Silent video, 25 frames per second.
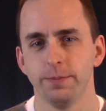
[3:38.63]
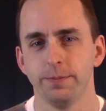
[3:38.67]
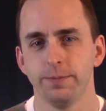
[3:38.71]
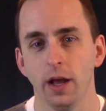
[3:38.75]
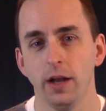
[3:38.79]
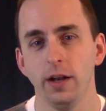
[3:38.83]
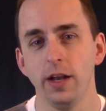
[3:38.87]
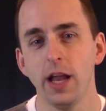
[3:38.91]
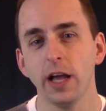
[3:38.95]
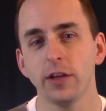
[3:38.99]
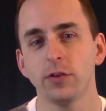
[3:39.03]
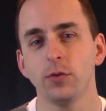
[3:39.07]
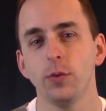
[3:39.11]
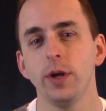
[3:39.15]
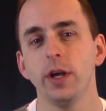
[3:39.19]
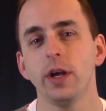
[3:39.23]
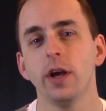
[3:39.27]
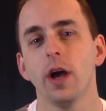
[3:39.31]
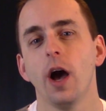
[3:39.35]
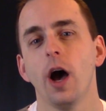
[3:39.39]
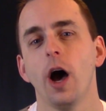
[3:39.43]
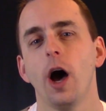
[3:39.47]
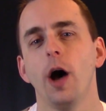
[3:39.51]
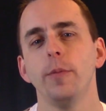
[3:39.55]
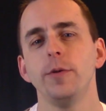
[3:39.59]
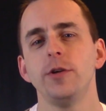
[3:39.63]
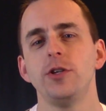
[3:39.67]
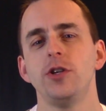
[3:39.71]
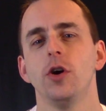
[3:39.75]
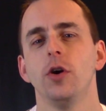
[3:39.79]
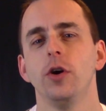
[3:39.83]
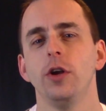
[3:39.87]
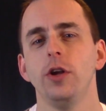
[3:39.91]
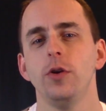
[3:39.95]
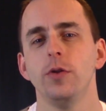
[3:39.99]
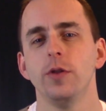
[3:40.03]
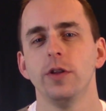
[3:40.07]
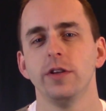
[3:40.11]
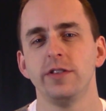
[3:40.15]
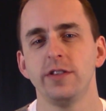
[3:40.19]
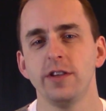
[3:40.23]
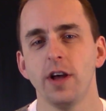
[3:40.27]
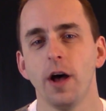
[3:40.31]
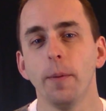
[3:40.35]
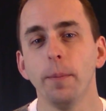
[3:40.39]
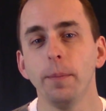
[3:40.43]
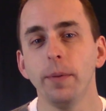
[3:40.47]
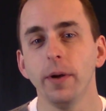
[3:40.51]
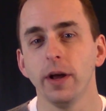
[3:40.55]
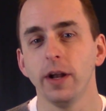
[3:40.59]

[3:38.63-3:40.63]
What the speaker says: And next week, I'll be showing you the sump